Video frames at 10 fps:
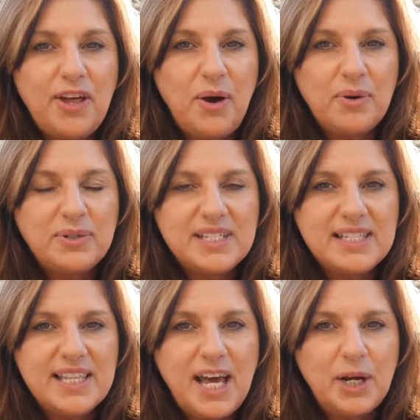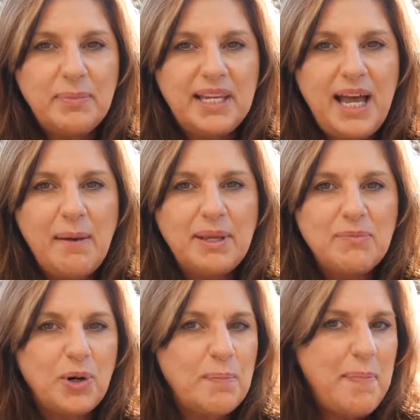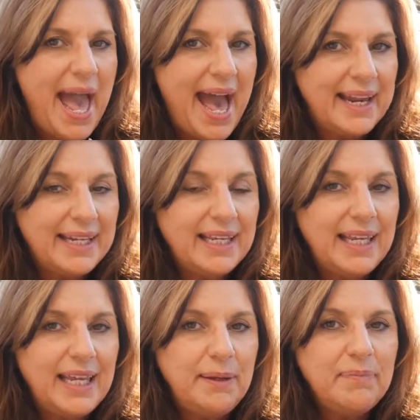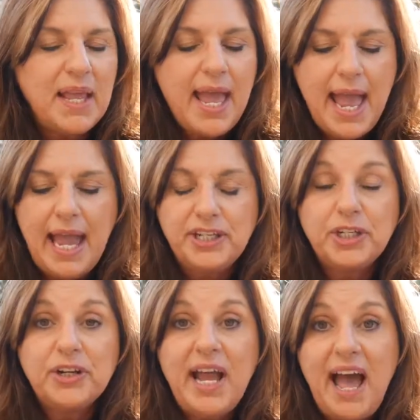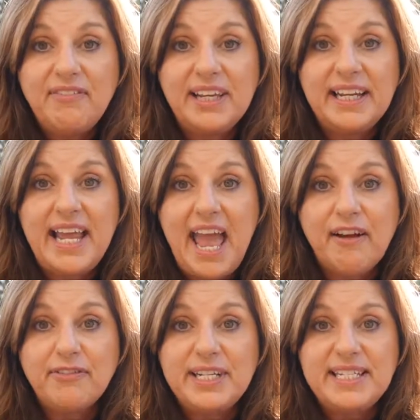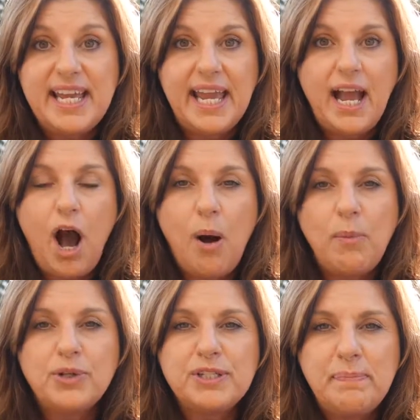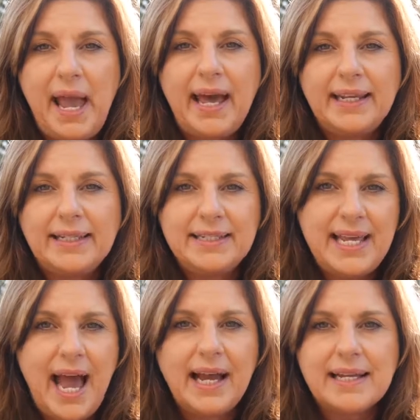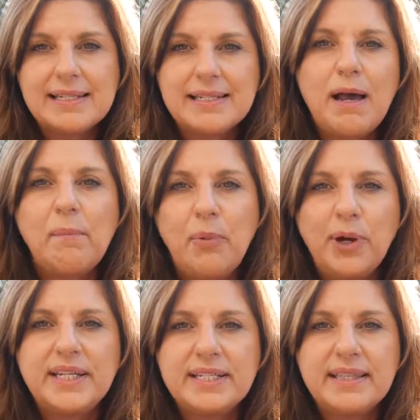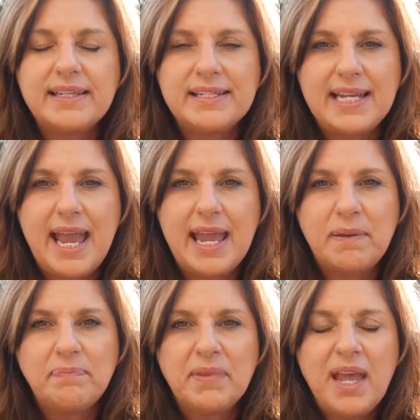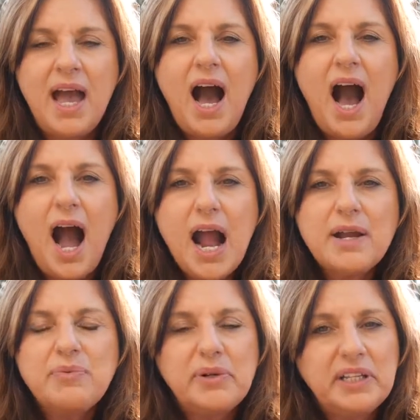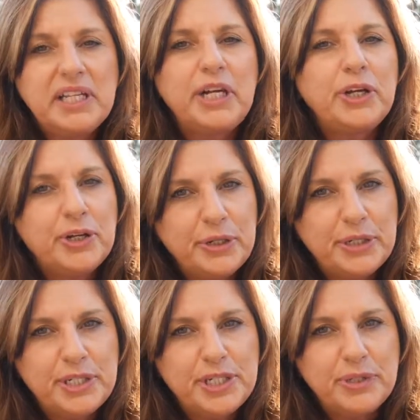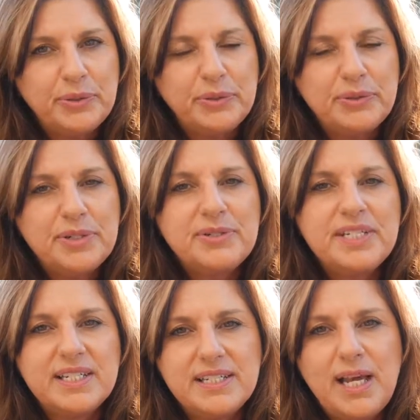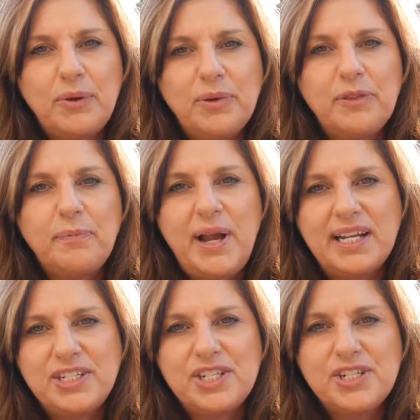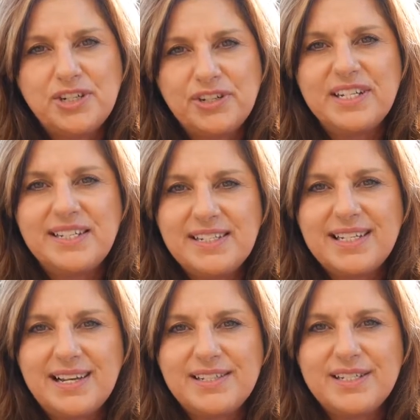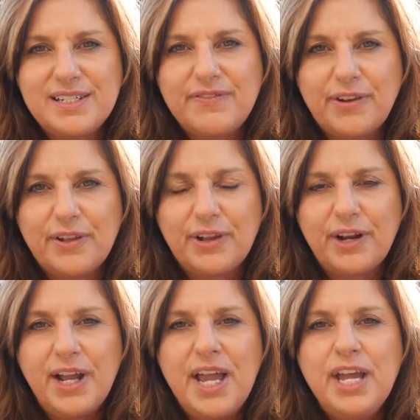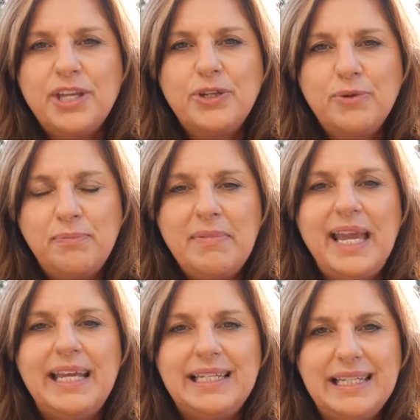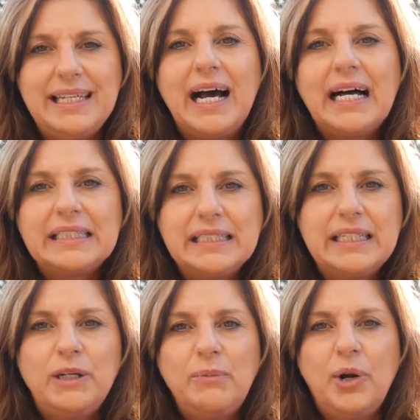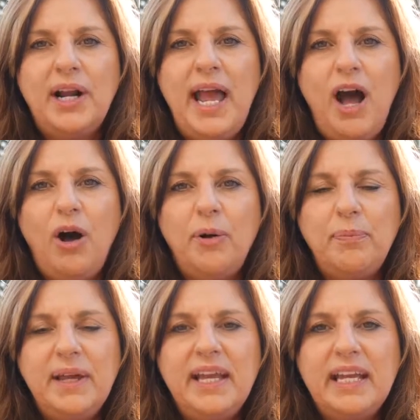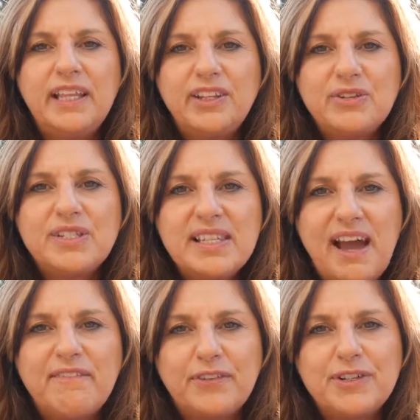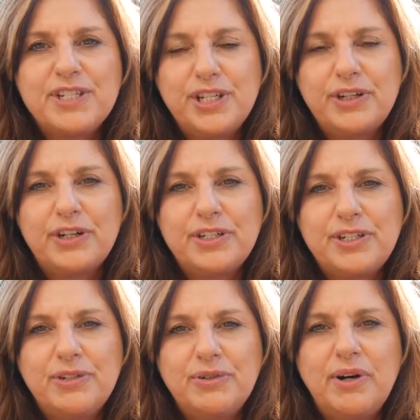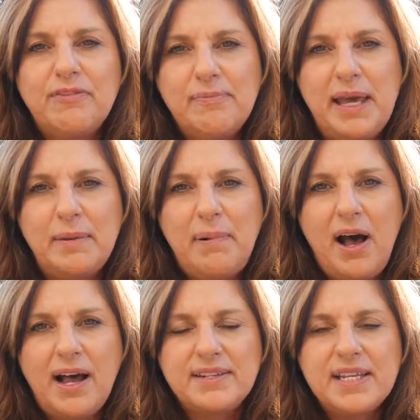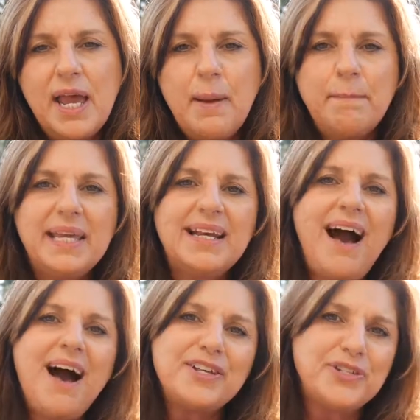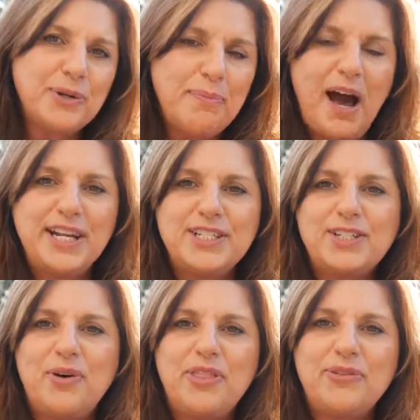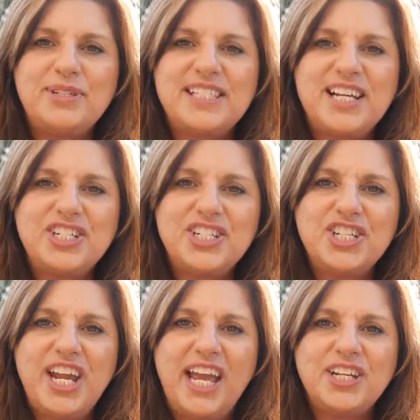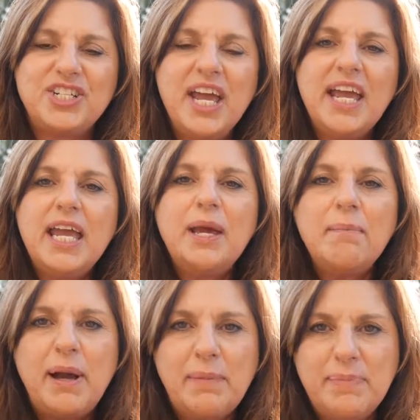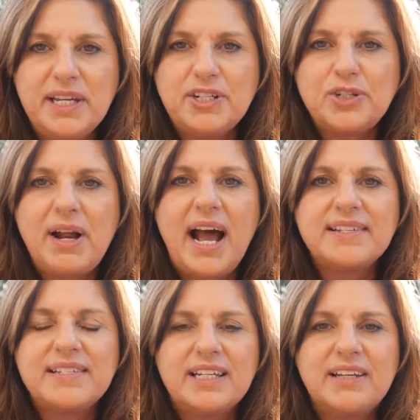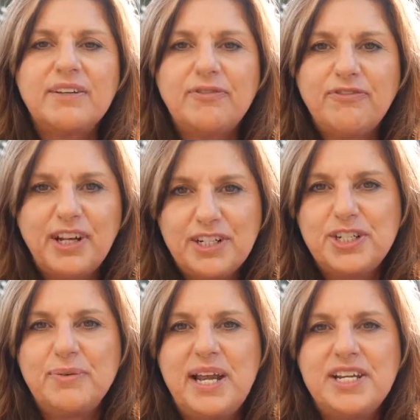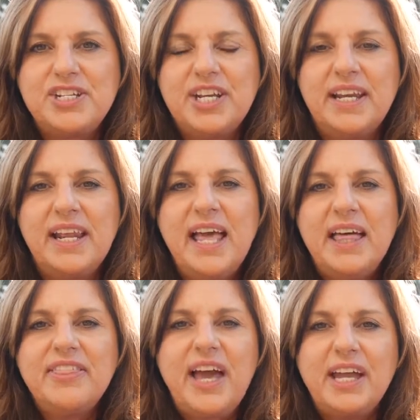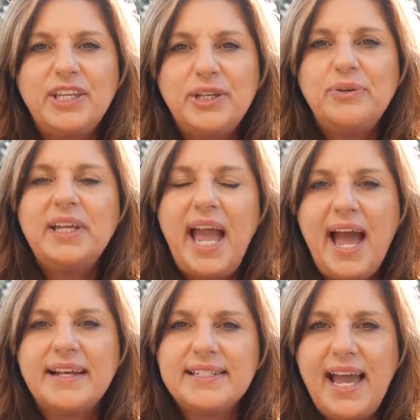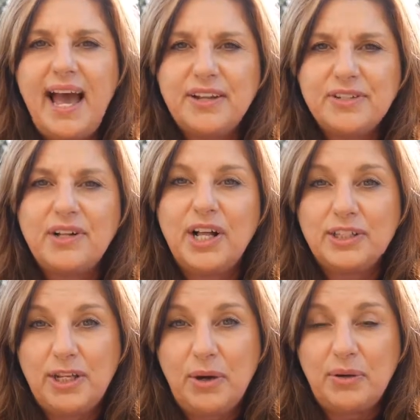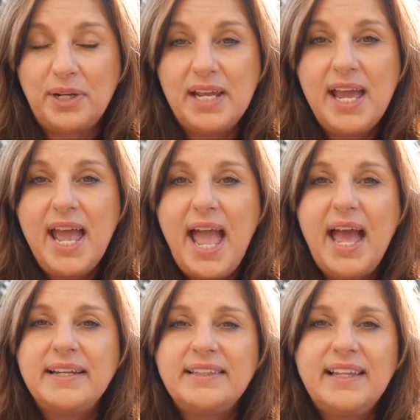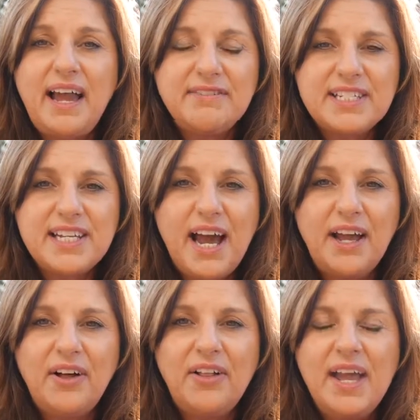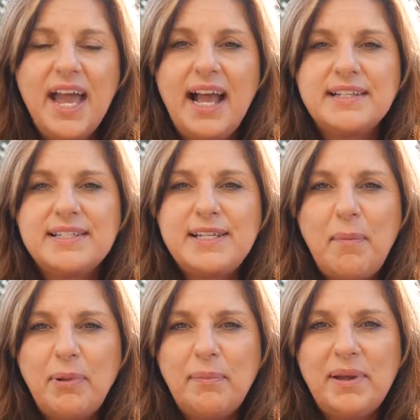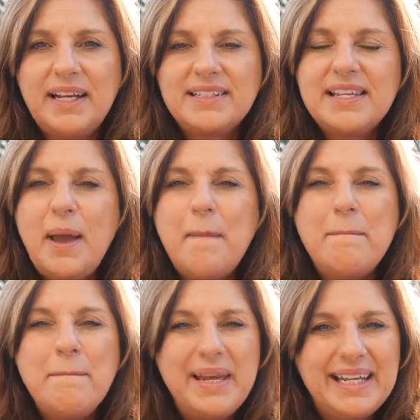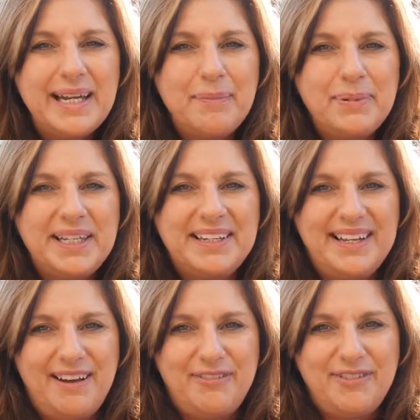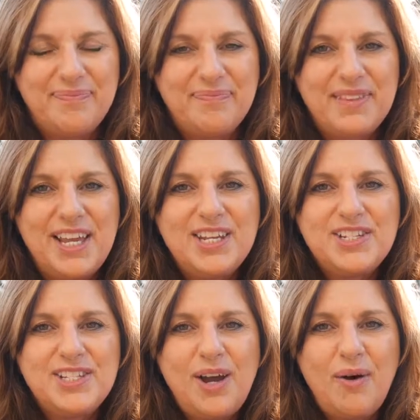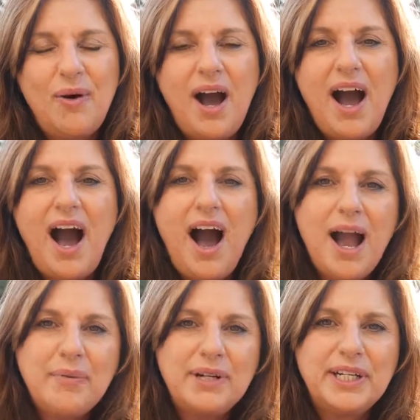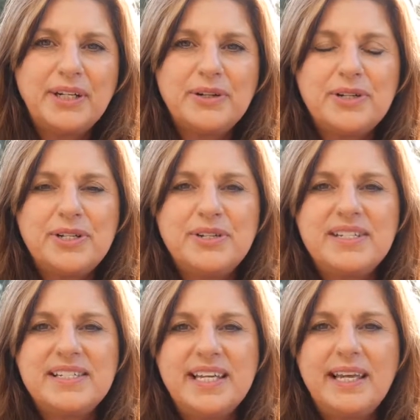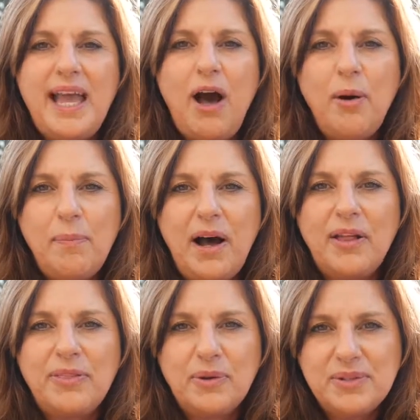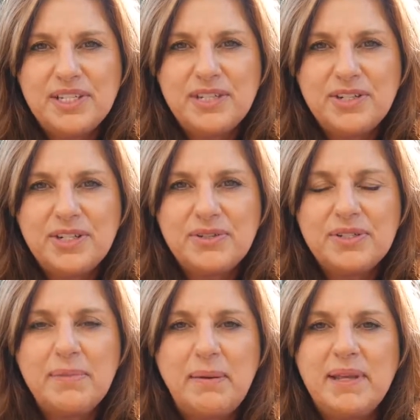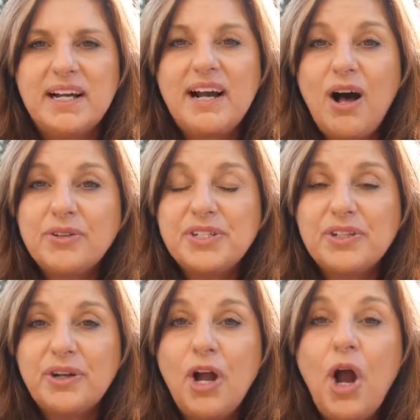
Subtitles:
those that are becoming more panicky and you're having an everyday almost panic attack at some point in the day, I really encourage you to sit down with a practitioner and discuss this further. You may need a little more help in that first year or two of menopause. Because your body's going through such a change, it might be a drastic fluctuation that you can't handle alone. And lifestyle and supplements may not be enough. So I would encourage you to seek help on those issues, maybe a counselor